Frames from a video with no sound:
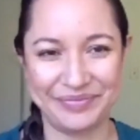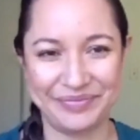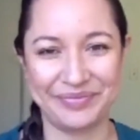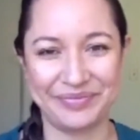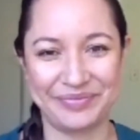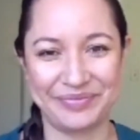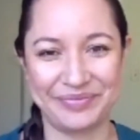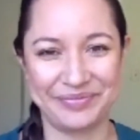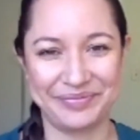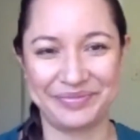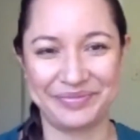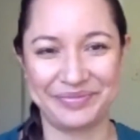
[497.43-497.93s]

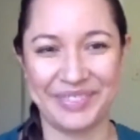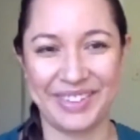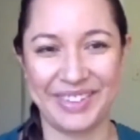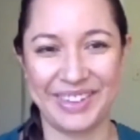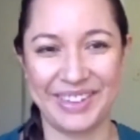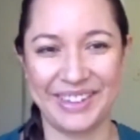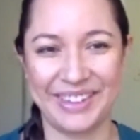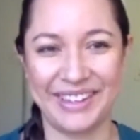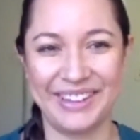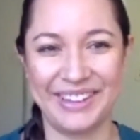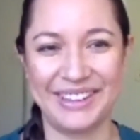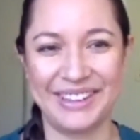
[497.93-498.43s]

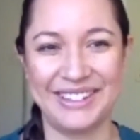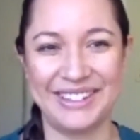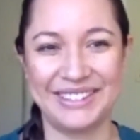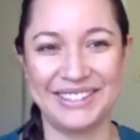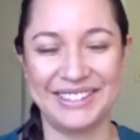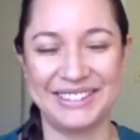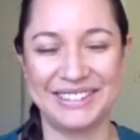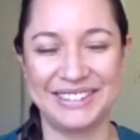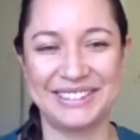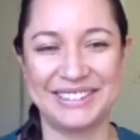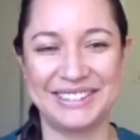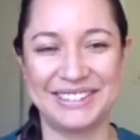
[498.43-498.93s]

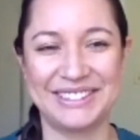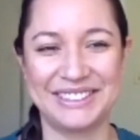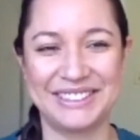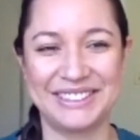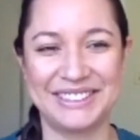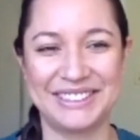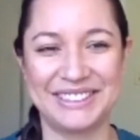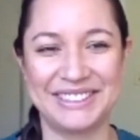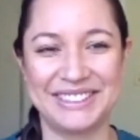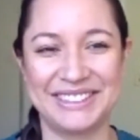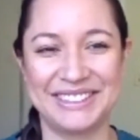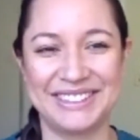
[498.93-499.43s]

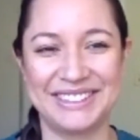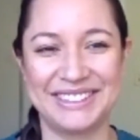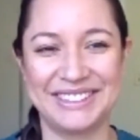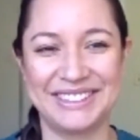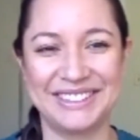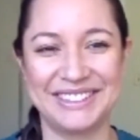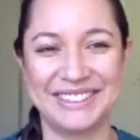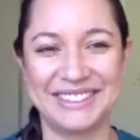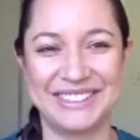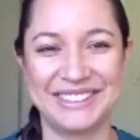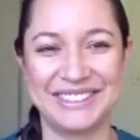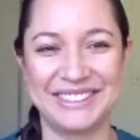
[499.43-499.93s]

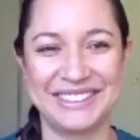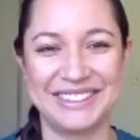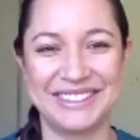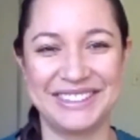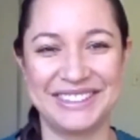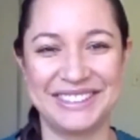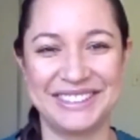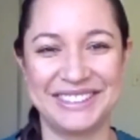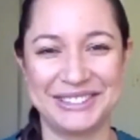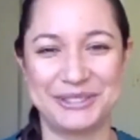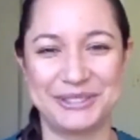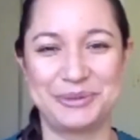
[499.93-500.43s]

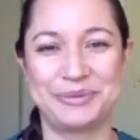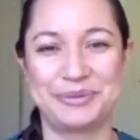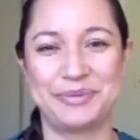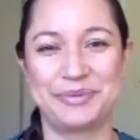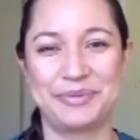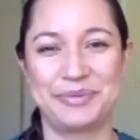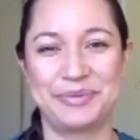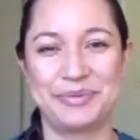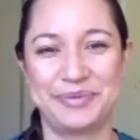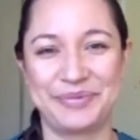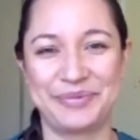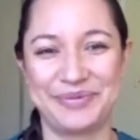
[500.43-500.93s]

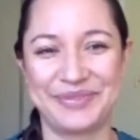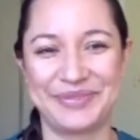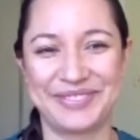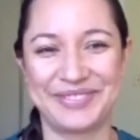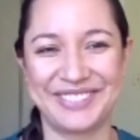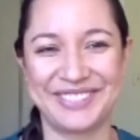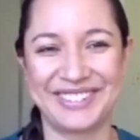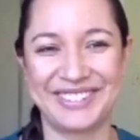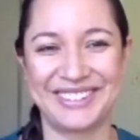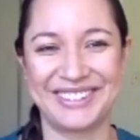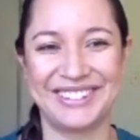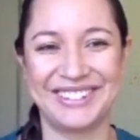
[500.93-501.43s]

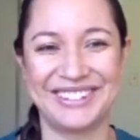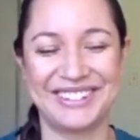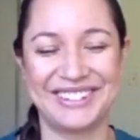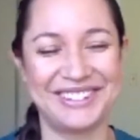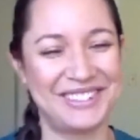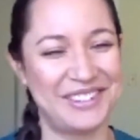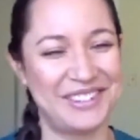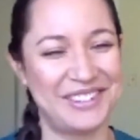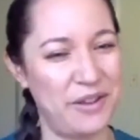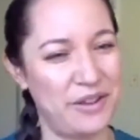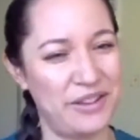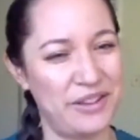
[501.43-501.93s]

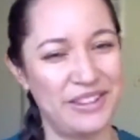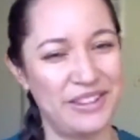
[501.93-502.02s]
(not speaking)